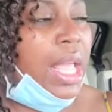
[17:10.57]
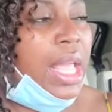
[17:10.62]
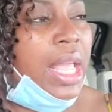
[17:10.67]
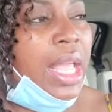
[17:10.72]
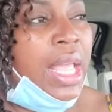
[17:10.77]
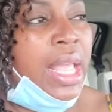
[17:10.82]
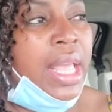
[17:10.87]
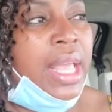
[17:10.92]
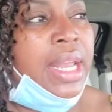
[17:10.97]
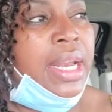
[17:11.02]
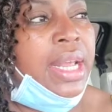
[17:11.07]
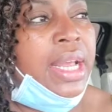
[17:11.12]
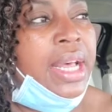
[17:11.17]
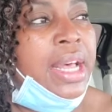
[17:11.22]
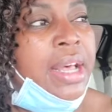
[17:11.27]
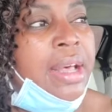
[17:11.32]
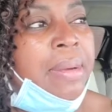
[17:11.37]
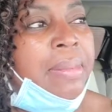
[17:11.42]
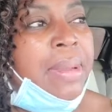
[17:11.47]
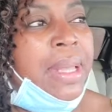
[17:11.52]

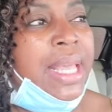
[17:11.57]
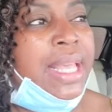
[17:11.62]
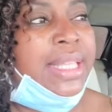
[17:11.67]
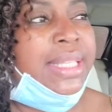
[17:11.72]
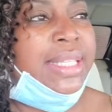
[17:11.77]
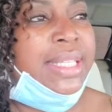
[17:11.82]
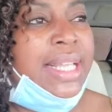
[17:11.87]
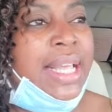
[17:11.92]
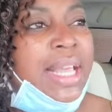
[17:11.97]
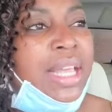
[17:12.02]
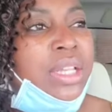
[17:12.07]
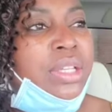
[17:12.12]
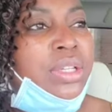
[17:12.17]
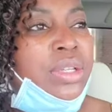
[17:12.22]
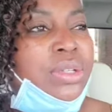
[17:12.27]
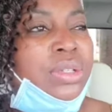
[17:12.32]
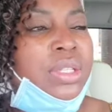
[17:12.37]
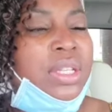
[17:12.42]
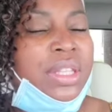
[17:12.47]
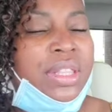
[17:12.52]
And he said
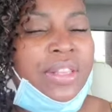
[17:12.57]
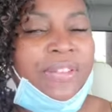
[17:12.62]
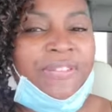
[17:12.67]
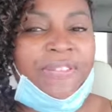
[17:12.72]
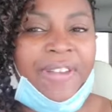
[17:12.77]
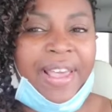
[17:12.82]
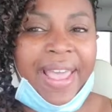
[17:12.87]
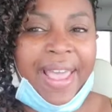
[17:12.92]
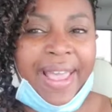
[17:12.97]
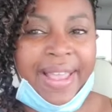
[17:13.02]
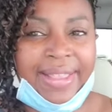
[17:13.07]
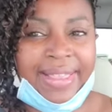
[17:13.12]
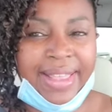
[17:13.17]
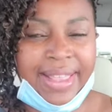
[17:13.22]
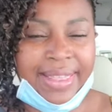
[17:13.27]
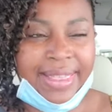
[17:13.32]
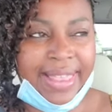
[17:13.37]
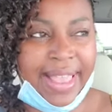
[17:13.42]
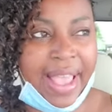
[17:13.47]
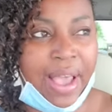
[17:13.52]
due to the fact
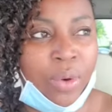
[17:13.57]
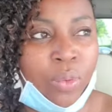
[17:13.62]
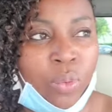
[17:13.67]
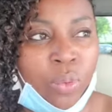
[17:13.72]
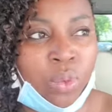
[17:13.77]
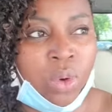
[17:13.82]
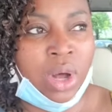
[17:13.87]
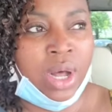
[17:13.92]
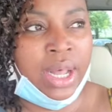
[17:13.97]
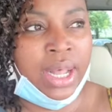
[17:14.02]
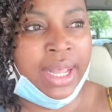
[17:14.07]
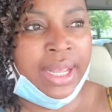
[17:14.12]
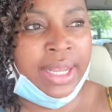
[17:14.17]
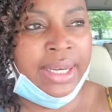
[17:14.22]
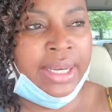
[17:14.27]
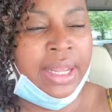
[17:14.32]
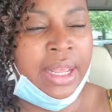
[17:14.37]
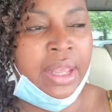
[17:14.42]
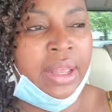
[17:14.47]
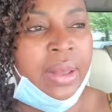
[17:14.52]
that that one